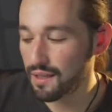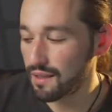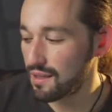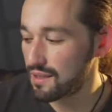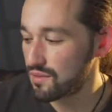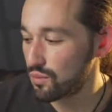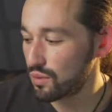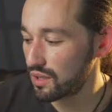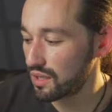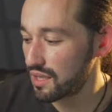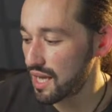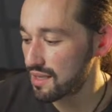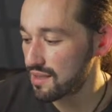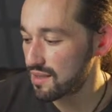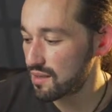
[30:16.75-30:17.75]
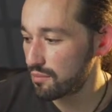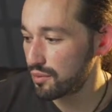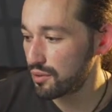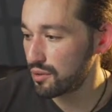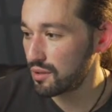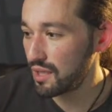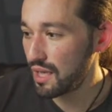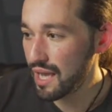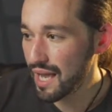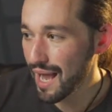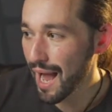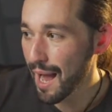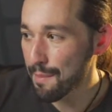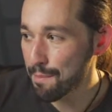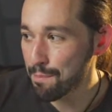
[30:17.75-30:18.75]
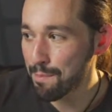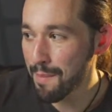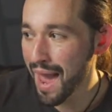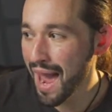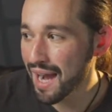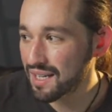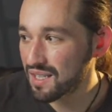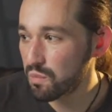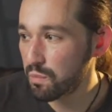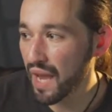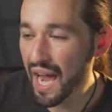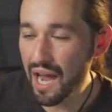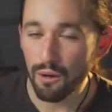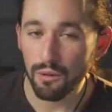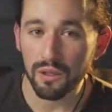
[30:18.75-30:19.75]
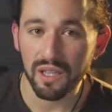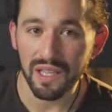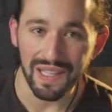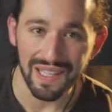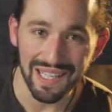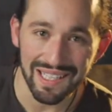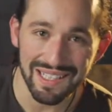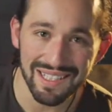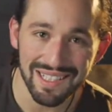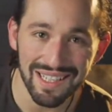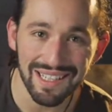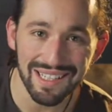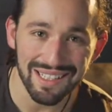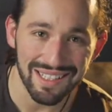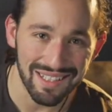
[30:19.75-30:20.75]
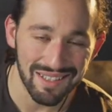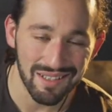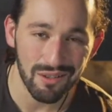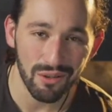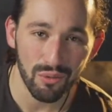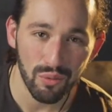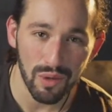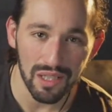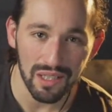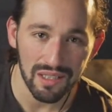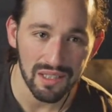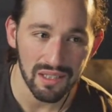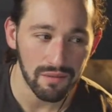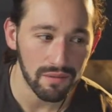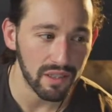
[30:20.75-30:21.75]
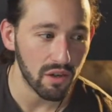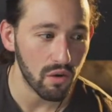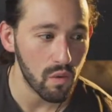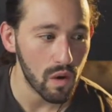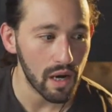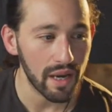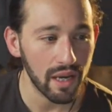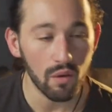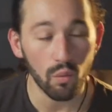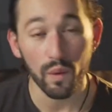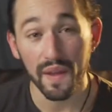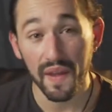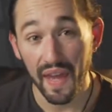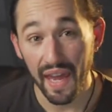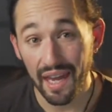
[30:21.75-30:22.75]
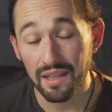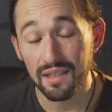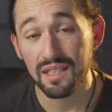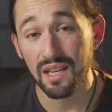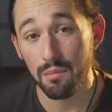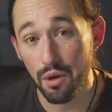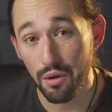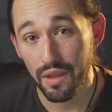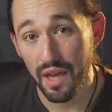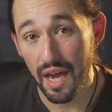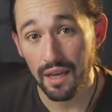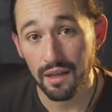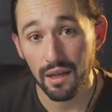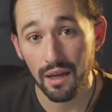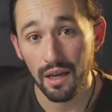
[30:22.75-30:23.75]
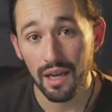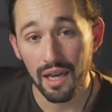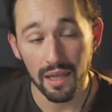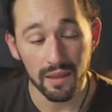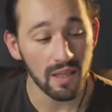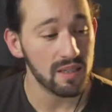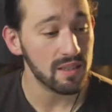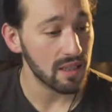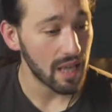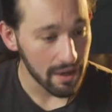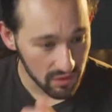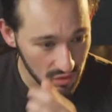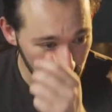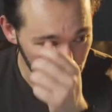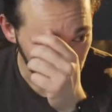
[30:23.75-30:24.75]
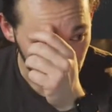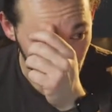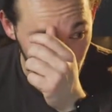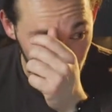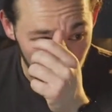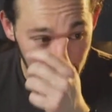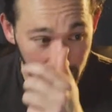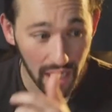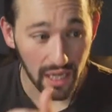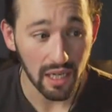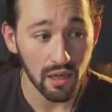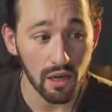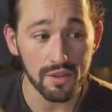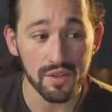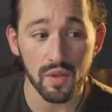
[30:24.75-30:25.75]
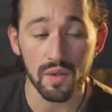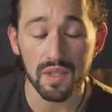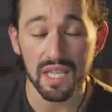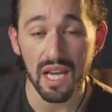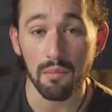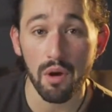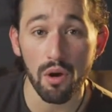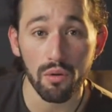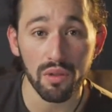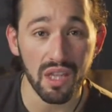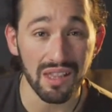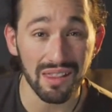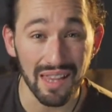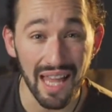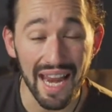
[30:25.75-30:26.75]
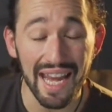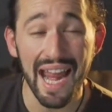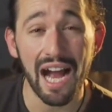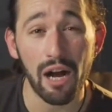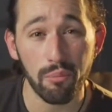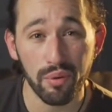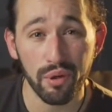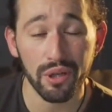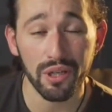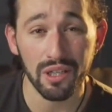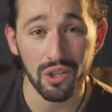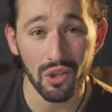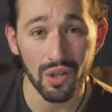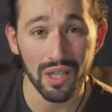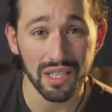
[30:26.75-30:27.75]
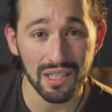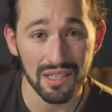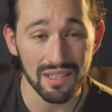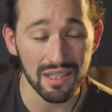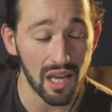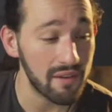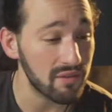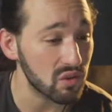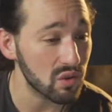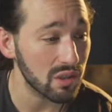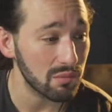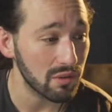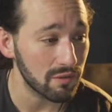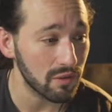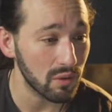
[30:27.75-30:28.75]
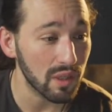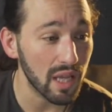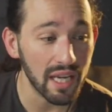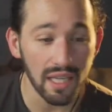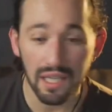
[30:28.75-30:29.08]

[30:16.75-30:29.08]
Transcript: It's really that simple. At max power, the heatsink is still relatively quiet. We can demo that in this live stream if you like. I can also demo the light output during this live stream if you like.